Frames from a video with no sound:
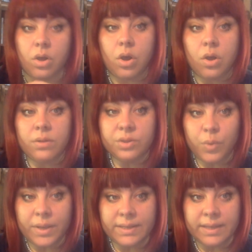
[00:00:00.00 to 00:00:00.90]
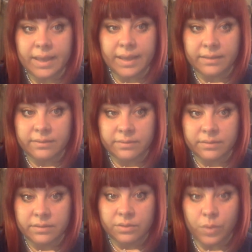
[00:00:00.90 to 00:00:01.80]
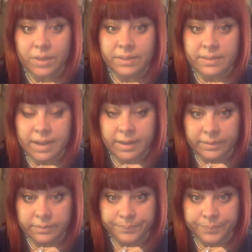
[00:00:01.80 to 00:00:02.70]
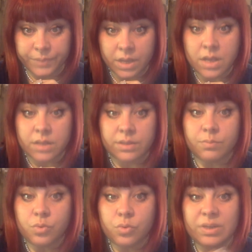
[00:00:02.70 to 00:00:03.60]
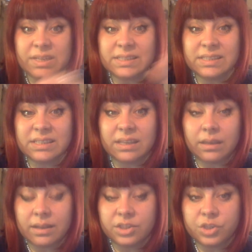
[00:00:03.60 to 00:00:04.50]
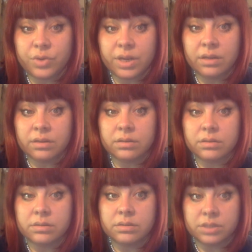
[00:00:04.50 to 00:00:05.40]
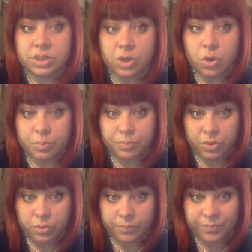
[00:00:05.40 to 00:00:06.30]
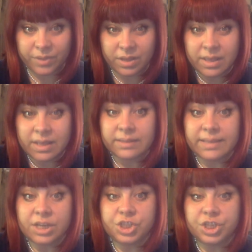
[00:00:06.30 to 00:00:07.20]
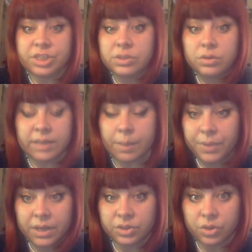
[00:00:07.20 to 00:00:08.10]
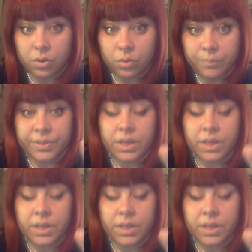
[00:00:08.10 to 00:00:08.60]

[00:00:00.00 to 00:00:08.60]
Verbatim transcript: On the 28th, 29th, the moon is entering Scorpio. There she is not happy at all.